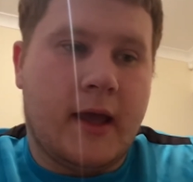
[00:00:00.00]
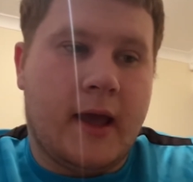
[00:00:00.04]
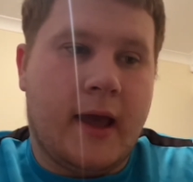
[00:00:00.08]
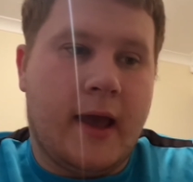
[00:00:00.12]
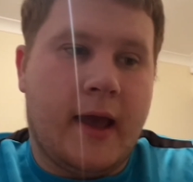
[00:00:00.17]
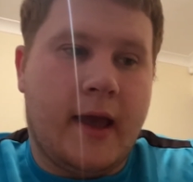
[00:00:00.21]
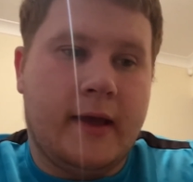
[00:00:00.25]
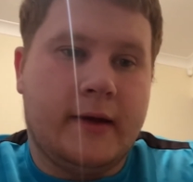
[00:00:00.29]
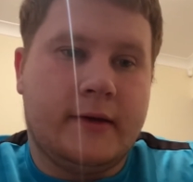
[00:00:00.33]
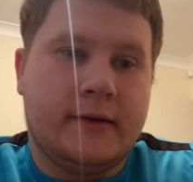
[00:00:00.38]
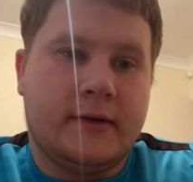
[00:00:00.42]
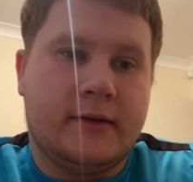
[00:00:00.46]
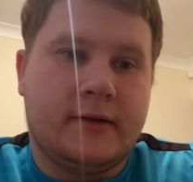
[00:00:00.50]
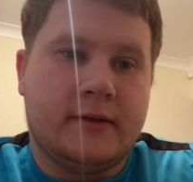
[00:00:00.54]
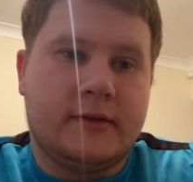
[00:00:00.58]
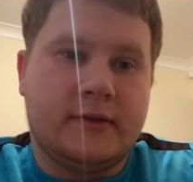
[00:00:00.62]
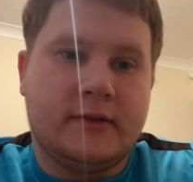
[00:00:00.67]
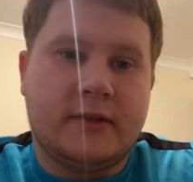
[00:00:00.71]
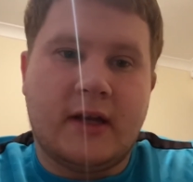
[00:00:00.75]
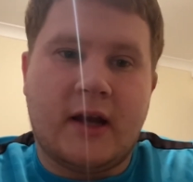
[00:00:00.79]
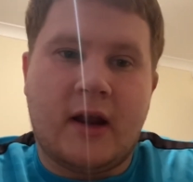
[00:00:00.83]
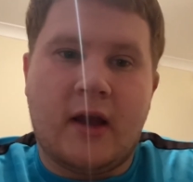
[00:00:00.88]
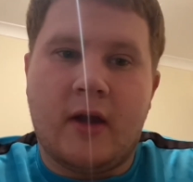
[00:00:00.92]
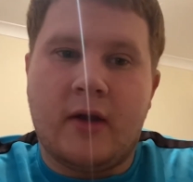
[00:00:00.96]
And,
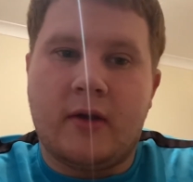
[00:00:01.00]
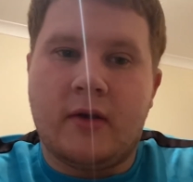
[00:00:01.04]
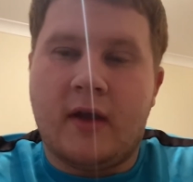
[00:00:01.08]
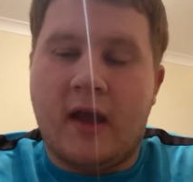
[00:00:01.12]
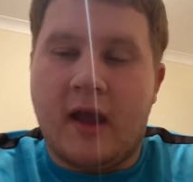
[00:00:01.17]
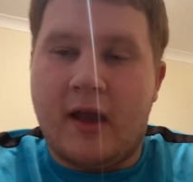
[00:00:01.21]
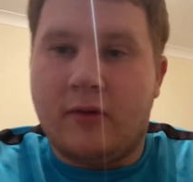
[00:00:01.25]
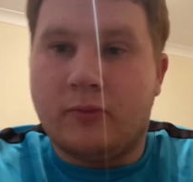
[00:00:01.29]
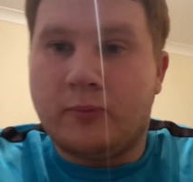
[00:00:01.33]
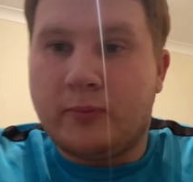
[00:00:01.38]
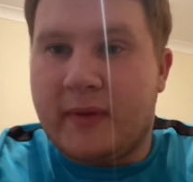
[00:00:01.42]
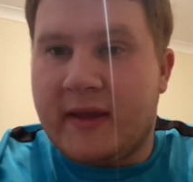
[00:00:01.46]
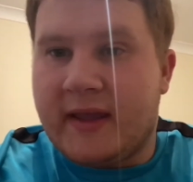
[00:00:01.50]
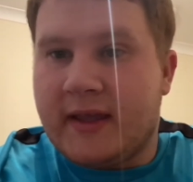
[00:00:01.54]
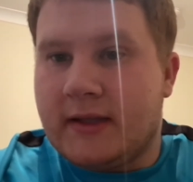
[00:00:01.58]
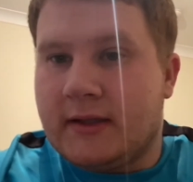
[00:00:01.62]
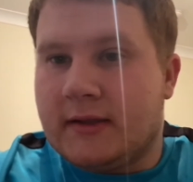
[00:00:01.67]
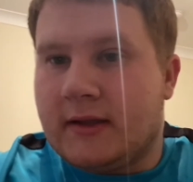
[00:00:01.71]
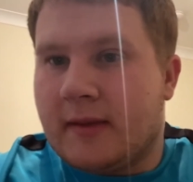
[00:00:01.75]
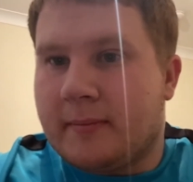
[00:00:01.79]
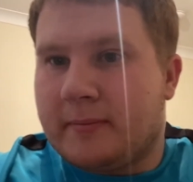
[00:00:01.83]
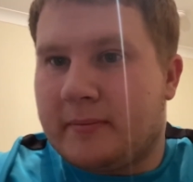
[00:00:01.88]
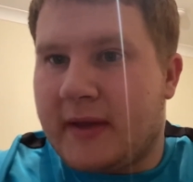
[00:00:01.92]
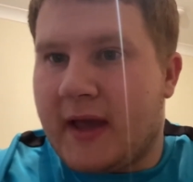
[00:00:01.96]
you know, it would
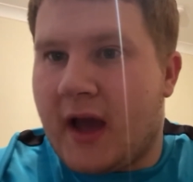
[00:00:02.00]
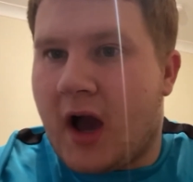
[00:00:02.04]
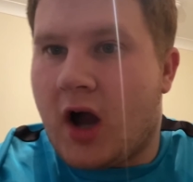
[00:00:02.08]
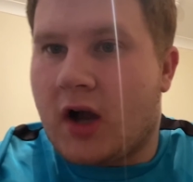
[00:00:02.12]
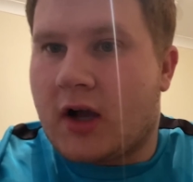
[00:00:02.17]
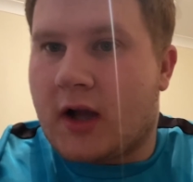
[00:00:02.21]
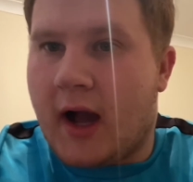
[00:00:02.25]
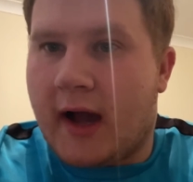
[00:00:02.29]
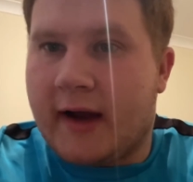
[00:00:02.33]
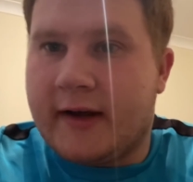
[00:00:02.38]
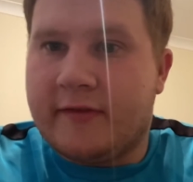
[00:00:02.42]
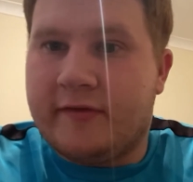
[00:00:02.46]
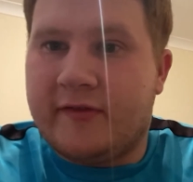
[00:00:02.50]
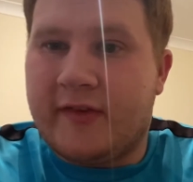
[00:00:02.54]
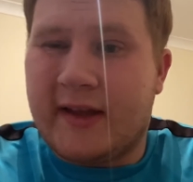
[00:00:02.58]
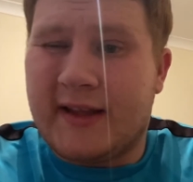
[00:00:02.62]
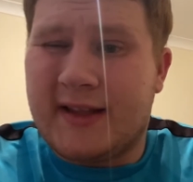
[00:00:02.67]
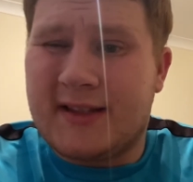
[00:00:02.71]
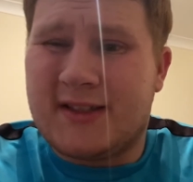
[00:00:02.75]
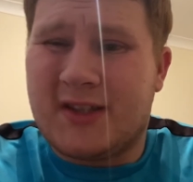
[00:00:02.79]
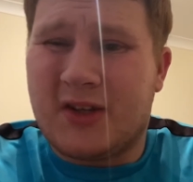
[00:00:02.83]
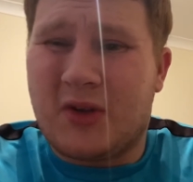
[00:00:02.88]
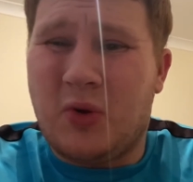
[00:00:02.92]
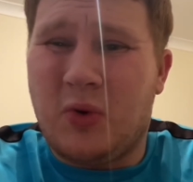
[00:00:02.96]
be our kind of
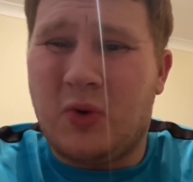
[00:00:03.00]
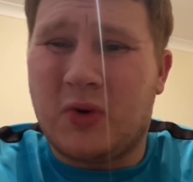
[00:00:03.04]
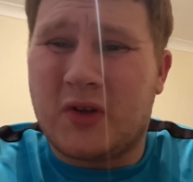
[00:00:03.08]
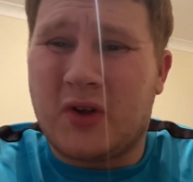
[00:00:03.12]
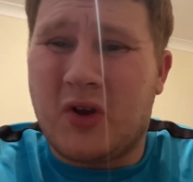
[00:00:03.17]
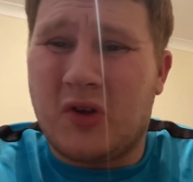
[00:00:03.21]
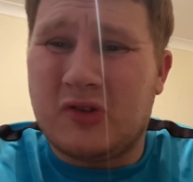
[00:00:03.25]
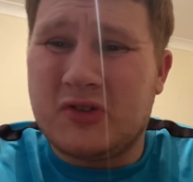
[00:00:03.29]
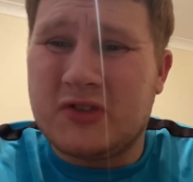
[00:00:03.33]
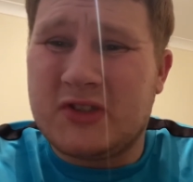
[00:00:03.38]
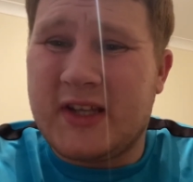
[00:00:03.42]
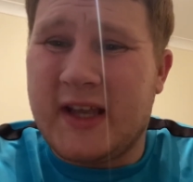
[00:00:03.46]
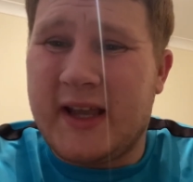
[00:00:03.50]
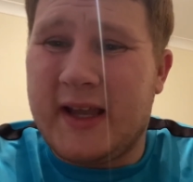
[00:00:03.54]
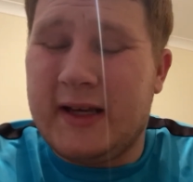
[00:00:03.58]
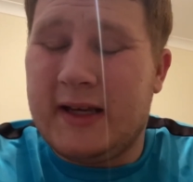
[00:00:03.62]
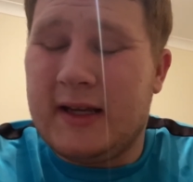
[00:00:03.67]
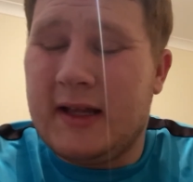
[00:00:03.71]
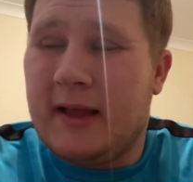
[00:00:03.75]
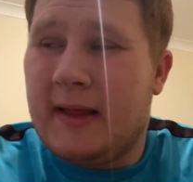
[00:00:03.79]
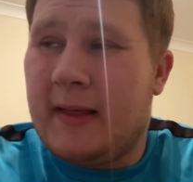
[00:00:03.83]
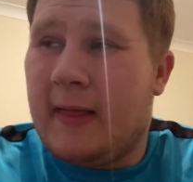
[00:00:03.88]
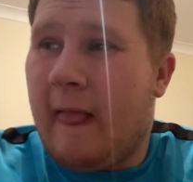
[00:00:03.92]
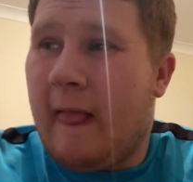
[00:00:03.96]
thing to go and
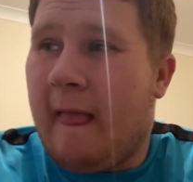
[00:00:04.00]
concede.